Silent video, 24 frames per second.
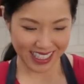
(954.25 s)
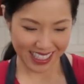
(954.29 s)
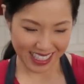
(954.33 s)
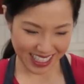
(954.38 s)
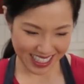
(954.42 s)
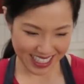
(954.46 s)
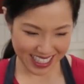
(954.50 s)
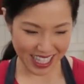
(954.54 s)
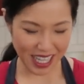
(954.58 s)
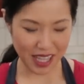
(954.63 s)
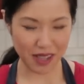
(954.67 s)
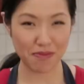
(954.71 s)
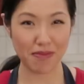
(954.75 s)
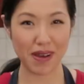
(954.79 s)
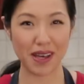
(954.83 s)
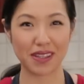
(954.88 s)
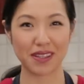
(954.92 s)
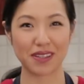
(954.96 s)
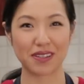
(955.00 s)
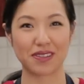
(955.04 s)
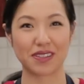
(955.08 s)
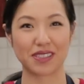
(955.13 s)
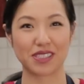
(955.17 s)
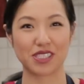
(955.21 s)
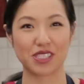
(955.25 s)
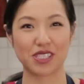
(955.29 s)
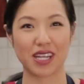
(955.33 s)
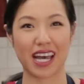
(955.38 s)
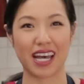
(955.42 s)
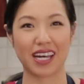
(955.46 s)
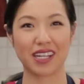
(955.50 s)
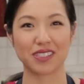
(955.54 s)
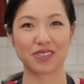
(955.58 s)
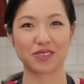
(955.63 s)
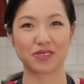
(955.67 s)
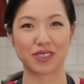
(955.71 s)
It's like mother and
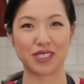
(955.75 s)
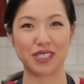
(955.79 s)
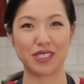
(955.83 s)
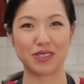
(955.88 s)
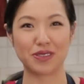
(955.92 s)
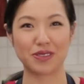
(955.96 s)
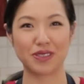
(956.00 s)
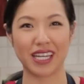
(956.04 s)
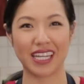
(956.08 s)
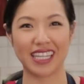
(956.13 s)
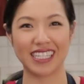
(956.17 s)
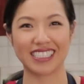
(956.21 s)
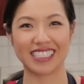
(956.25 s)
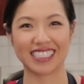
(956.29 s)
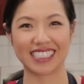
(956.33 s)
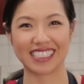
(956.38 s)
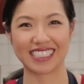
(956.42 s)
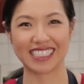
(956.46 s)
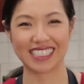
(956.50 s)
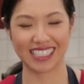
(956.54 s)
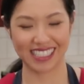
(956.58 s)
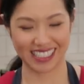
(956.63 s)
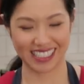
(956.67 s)
child reunited.